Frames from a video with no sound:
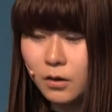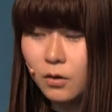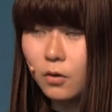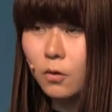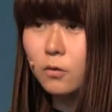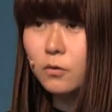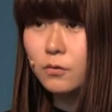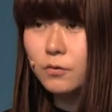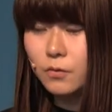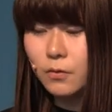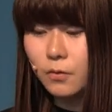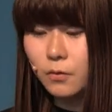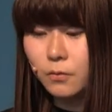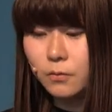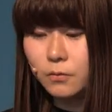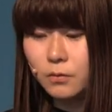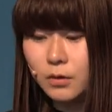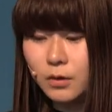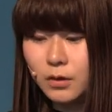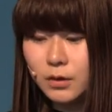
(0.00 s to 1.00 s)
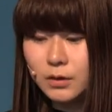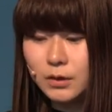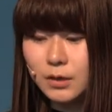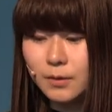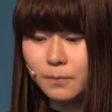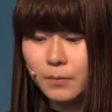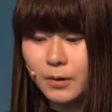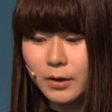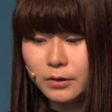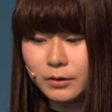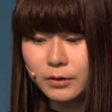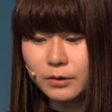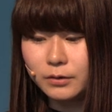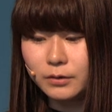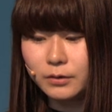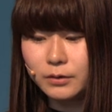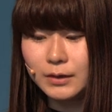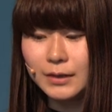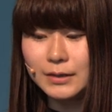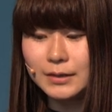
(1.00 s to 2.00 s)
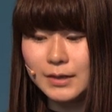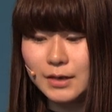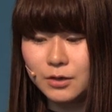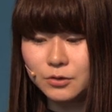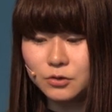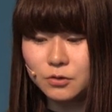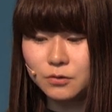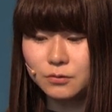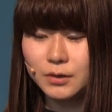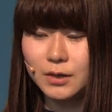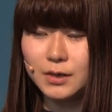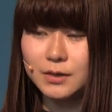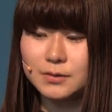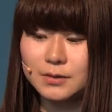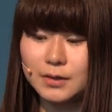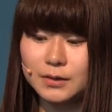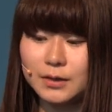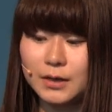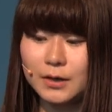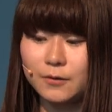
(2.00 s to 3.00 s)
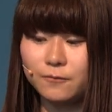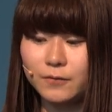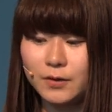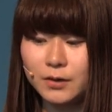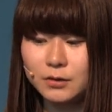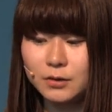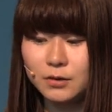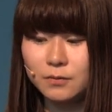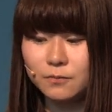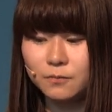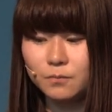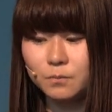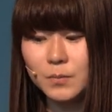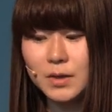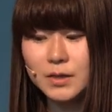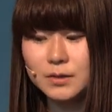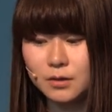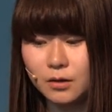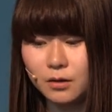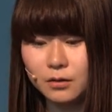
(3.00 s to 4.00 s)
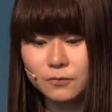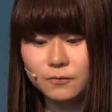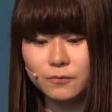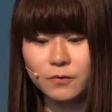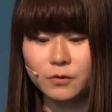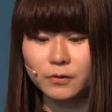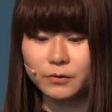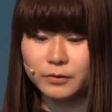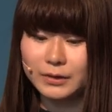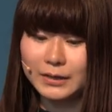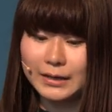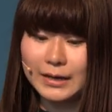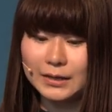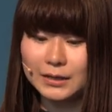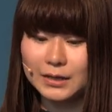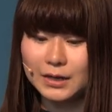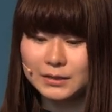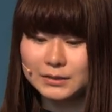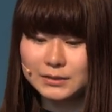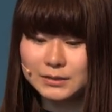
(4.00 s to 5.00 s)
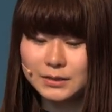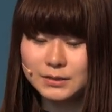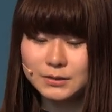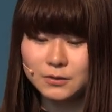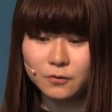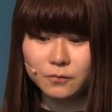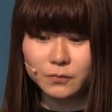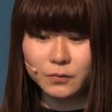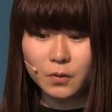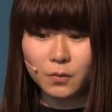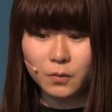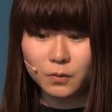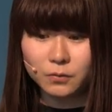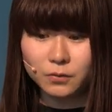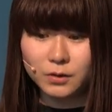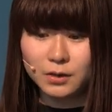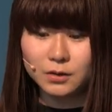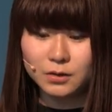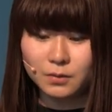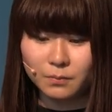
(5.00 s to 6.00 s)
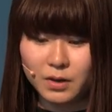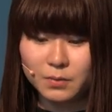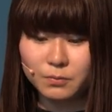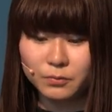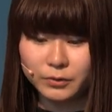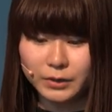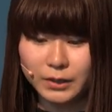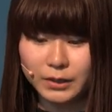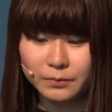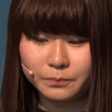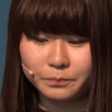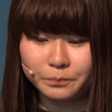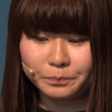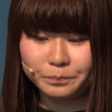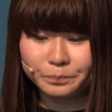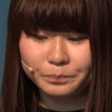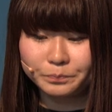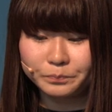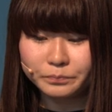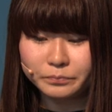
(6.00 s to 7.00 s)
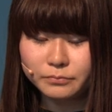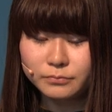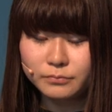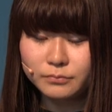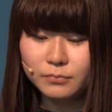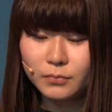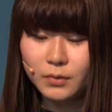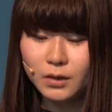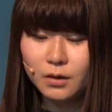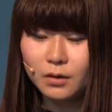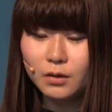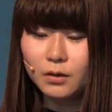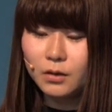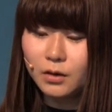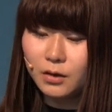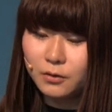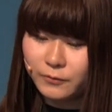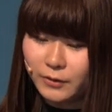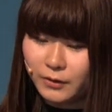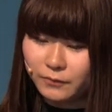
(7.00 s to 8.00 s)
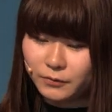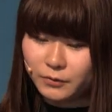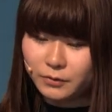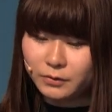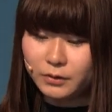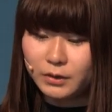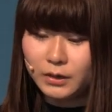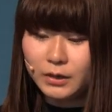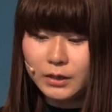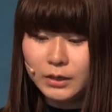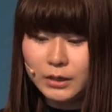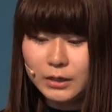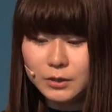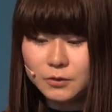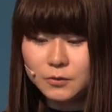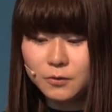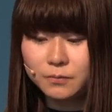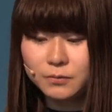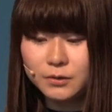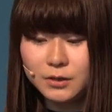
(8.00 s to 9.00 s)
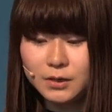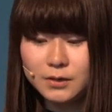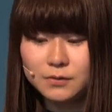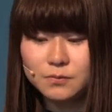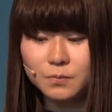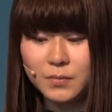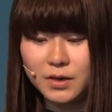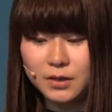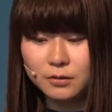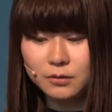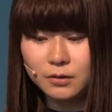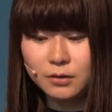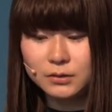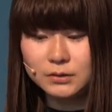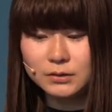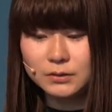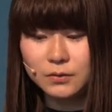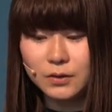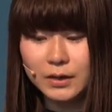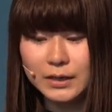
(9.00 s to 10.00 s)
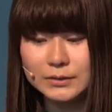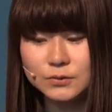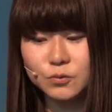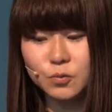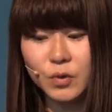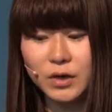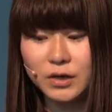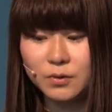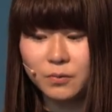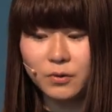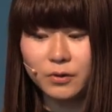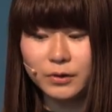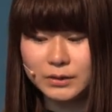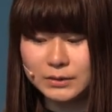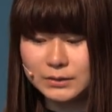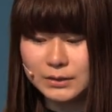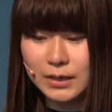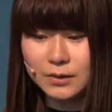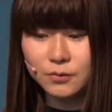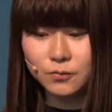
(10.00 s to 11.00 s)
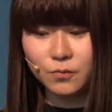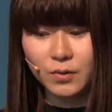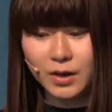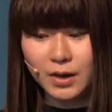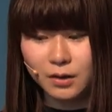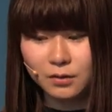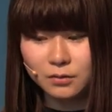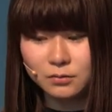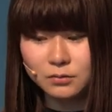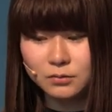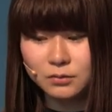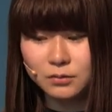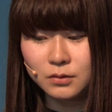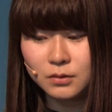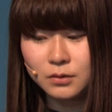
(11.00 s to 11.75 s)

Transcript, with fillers: Also, debugger detection is an effective method for the analysis of code in the memory. However, each of these methods has weak points as well,